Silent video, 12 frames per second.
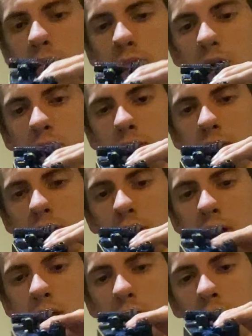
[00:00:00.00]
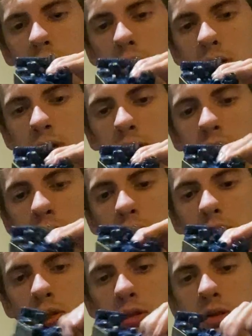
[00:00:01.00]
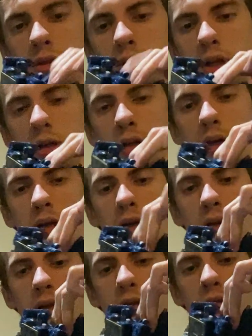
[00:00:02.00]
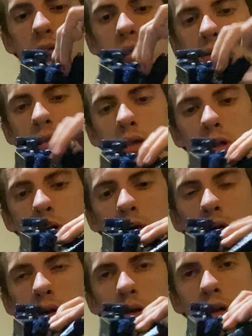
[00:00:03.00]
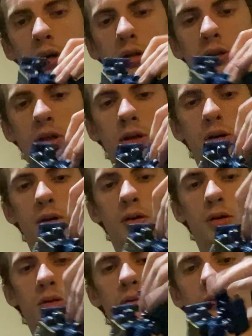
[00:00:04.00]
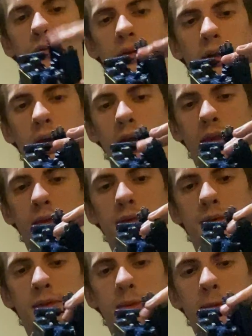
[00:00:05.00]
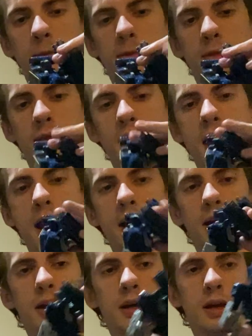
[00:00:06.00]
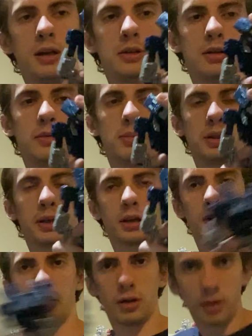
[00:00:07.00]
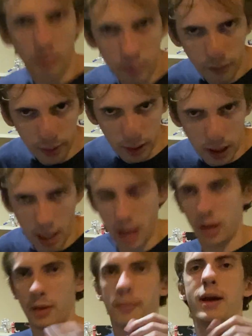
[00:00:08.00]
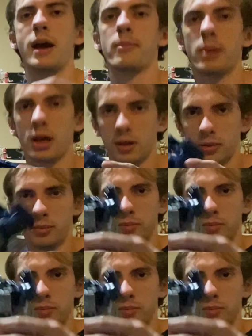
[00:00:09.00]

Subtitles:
mostly, you could just jiggle it and then just arch it over like that. And so it would be like an over cannon backpack